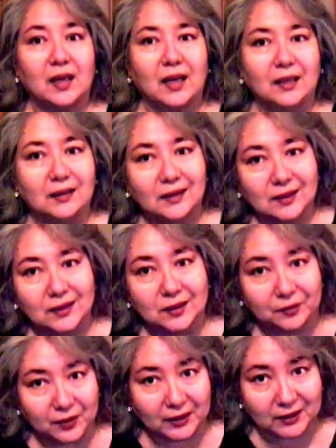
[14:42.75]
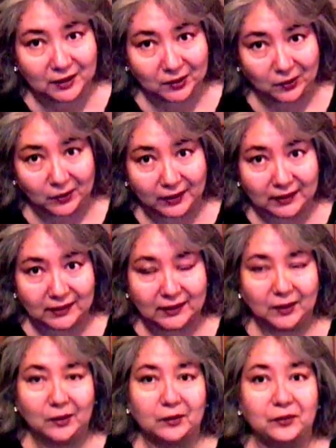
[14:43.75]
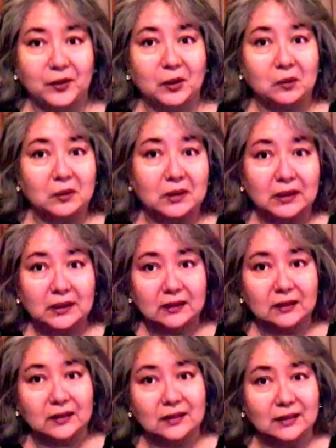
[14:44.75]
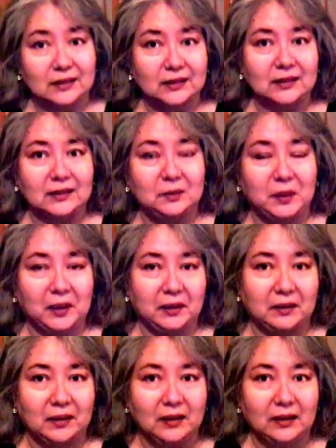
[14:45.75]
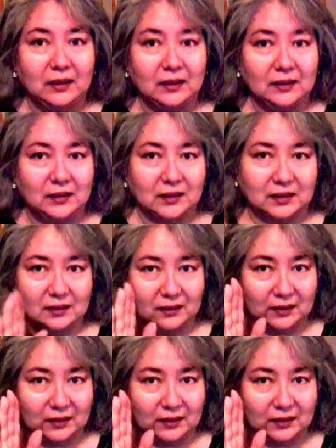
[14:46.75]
and this is a funny story, so if you don't want to hear this, you may just,